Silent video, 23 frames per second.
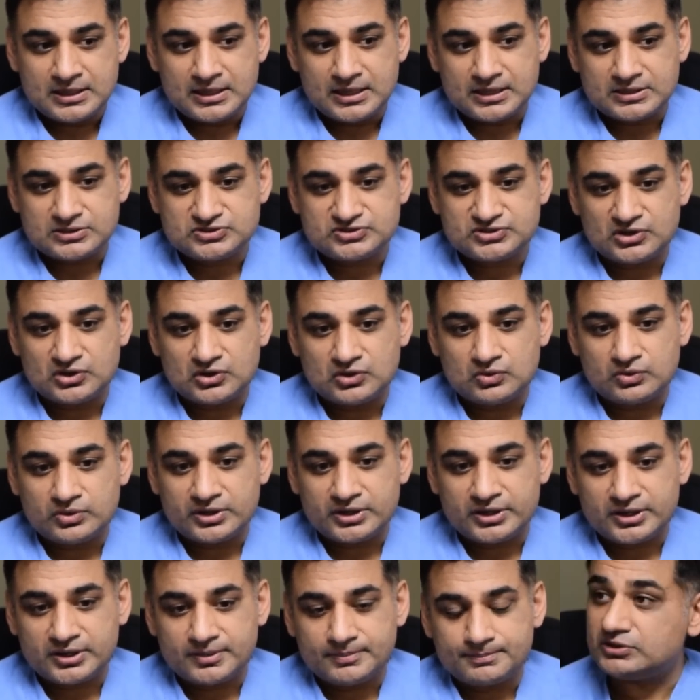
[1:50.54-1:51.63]
And
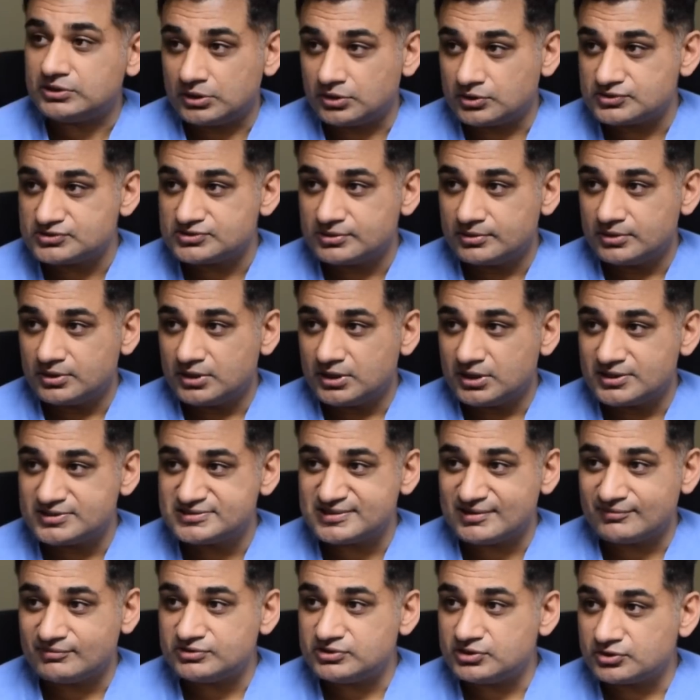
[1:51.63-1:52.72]
so most of them are
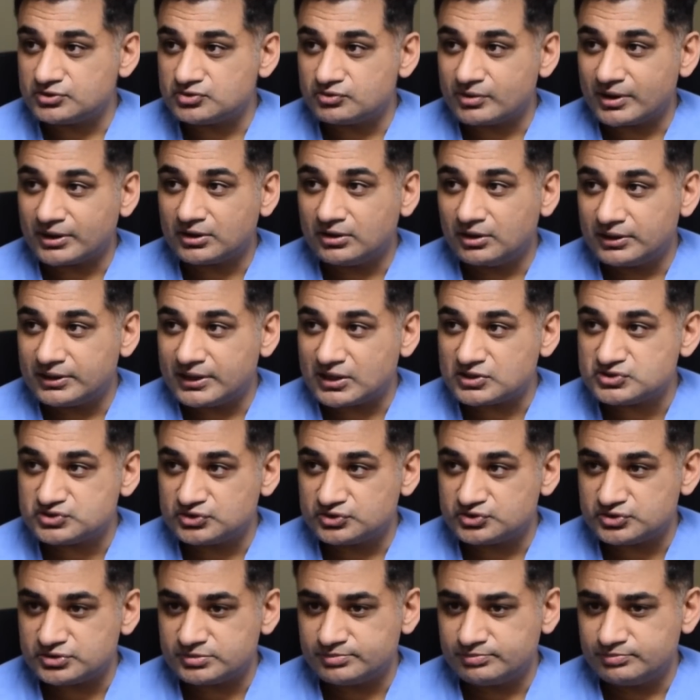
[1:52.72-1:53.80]
at least 7 years,
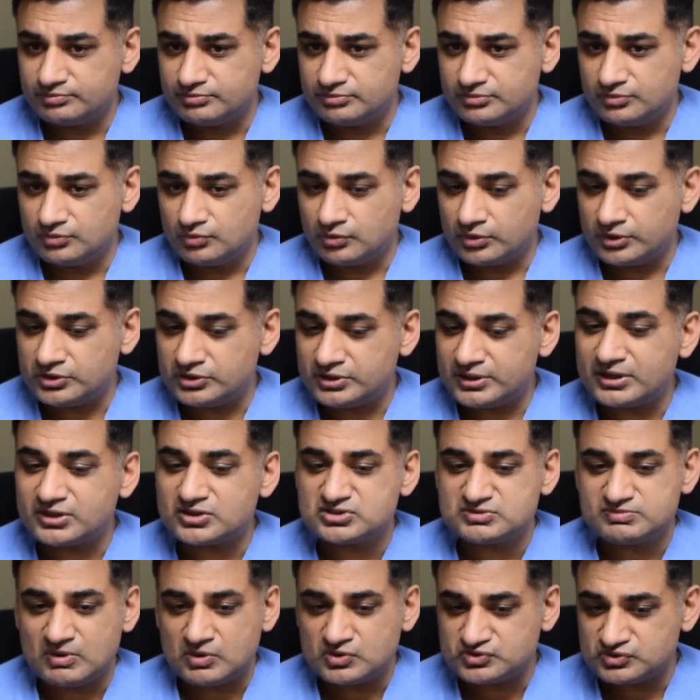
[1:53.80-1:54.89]
a 7-year direct
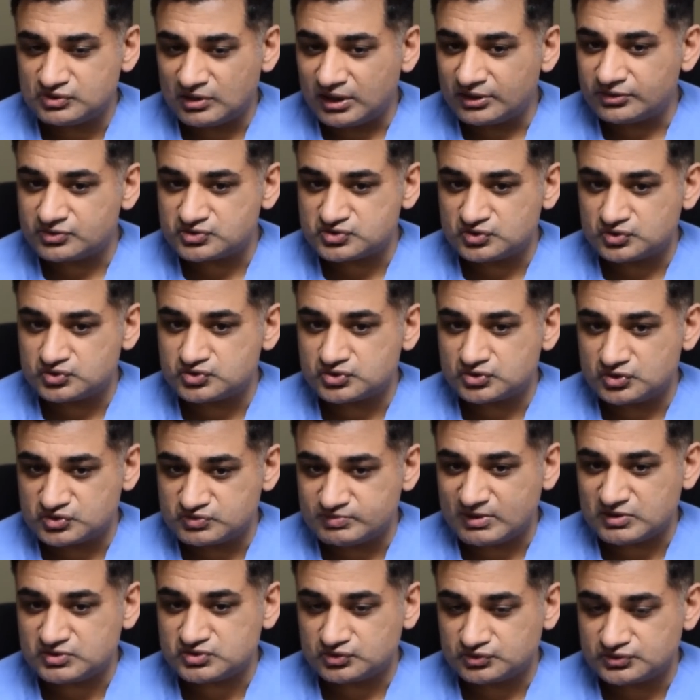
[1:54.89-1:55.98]
cardiac surgery, where
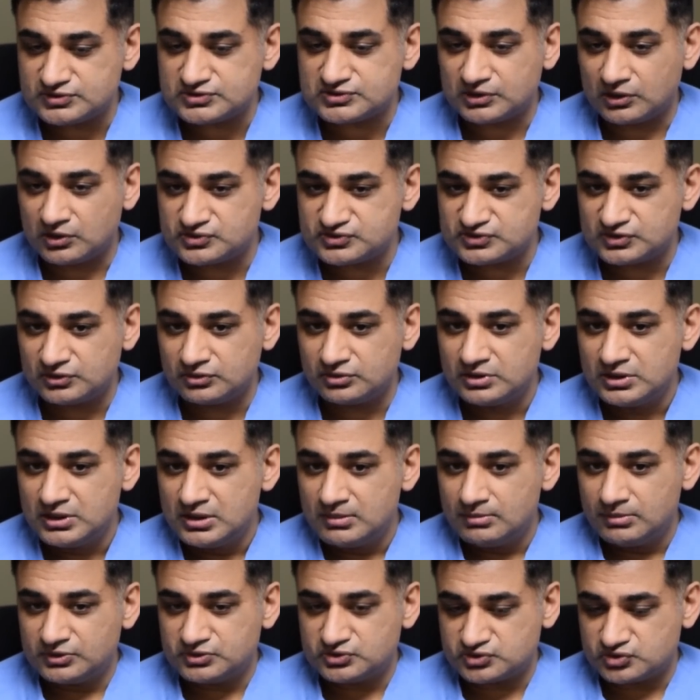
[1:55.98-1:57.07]
you get exposed to other
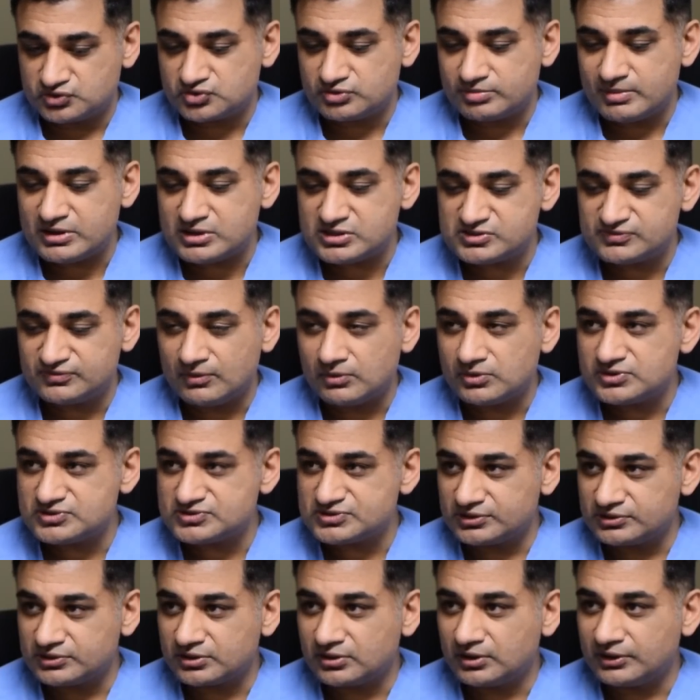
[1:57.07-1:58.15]
surgical specialties
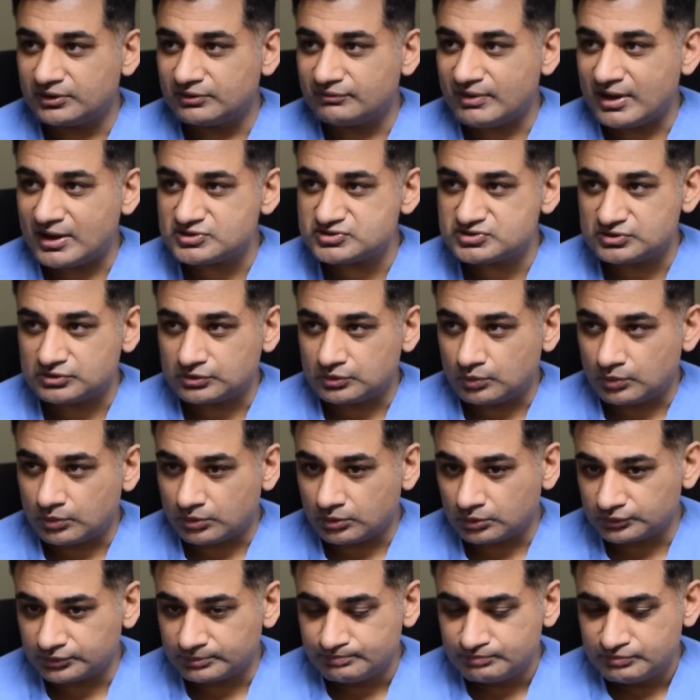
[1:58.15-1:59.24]
also, but there's a tremendous
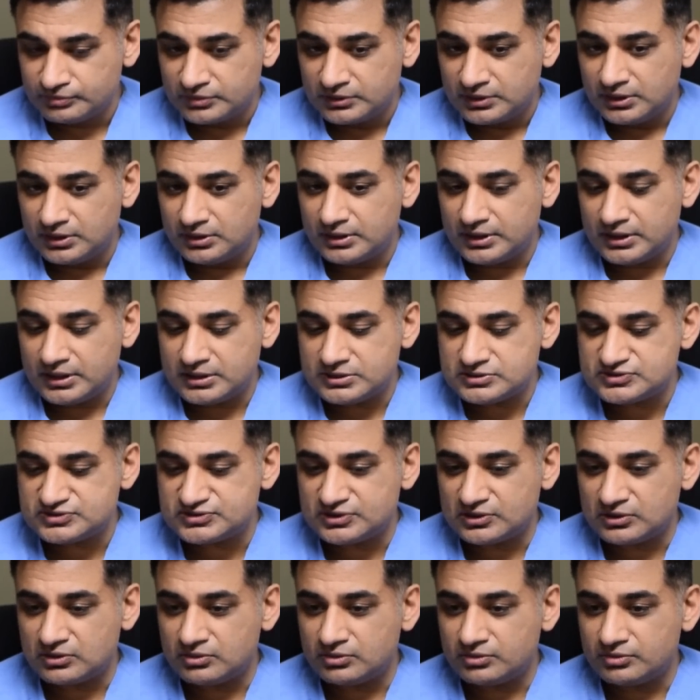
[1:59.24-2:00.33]
focus on the
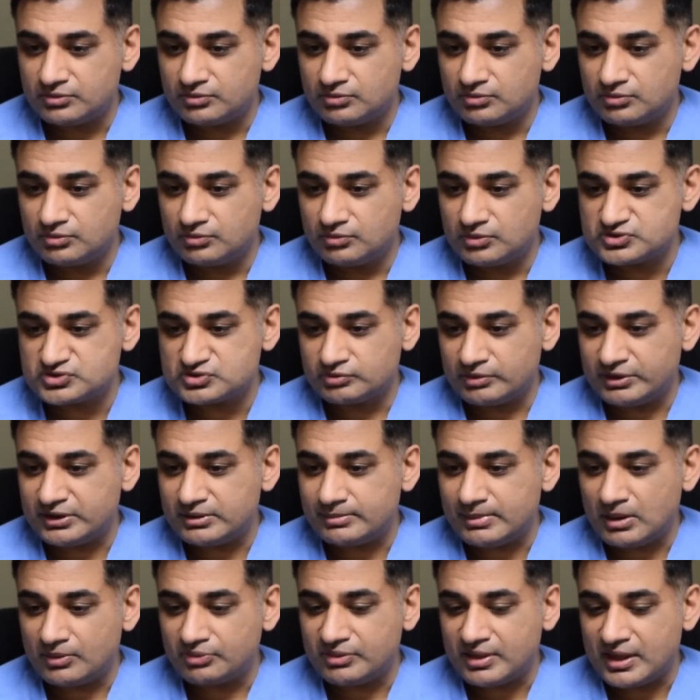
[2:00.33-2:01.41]
cardiovascular world. What's great
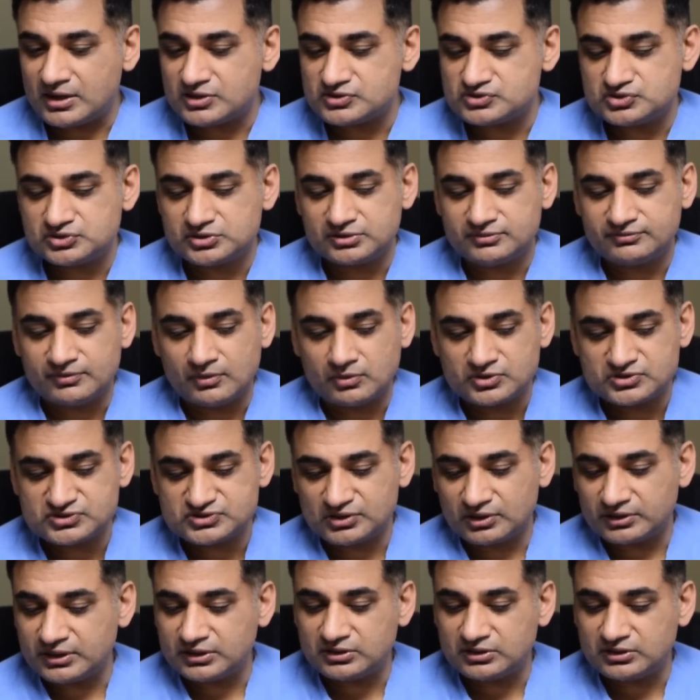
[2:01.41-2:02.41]
about that is you can focus on